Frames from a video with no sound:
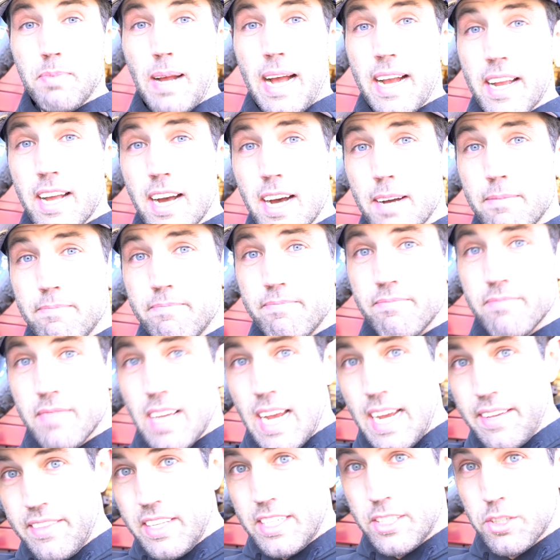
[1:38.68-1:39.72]
back up
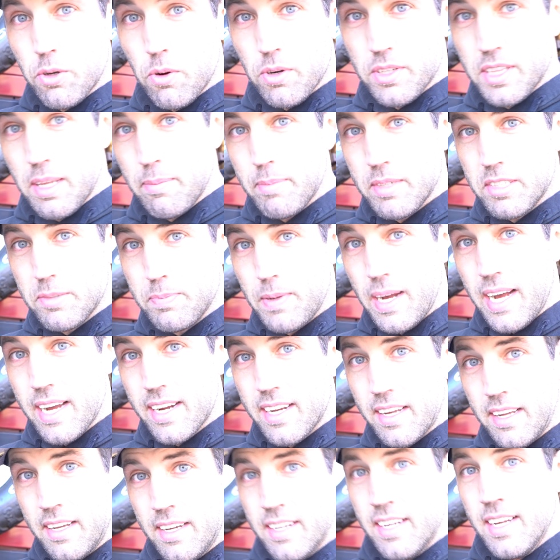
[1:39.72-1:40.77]
and then torque them to
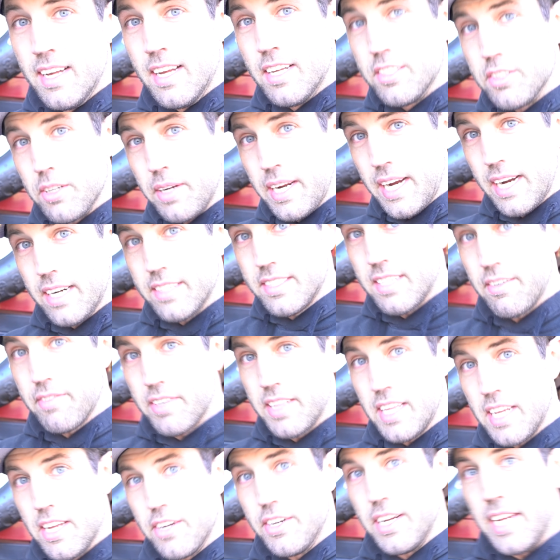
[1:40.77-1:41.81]
spec. So here's
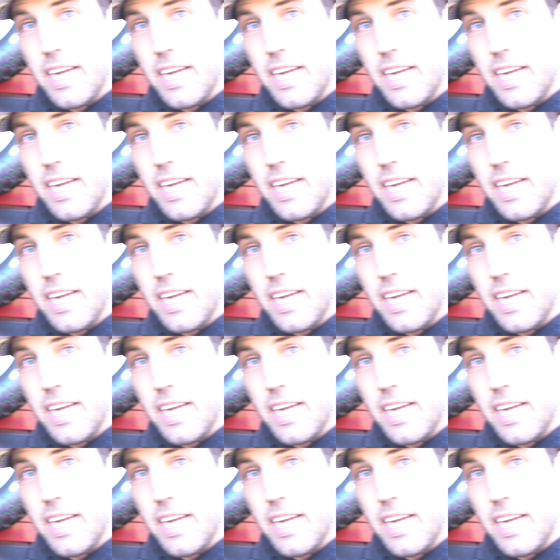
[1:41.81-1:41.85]
everything you